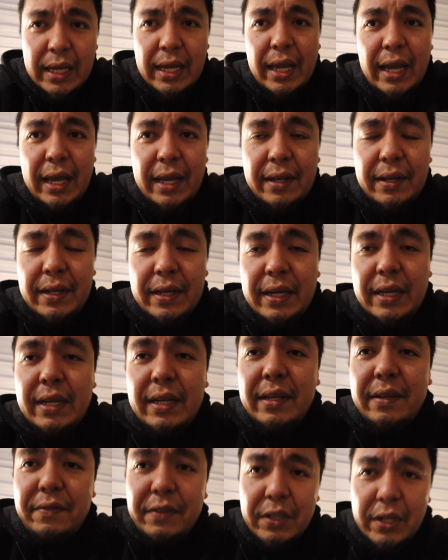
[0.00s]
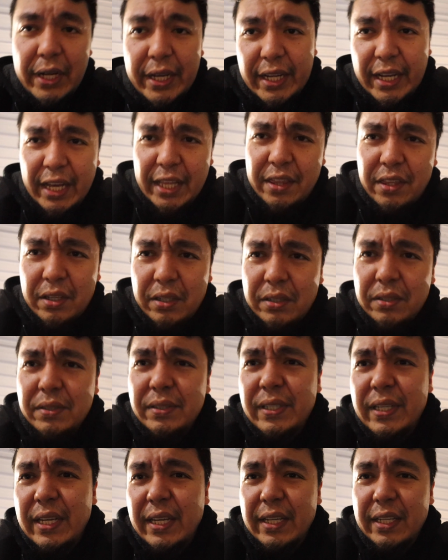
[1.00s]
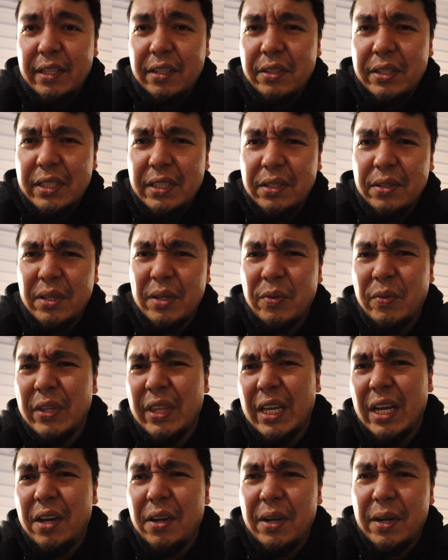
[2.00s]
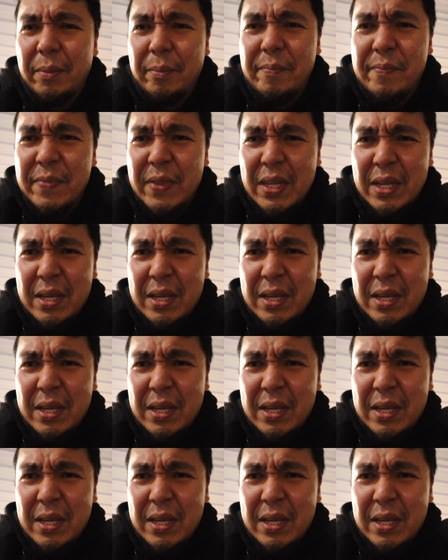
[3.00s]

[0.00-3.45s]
And if you ain't got those, you can do it without them.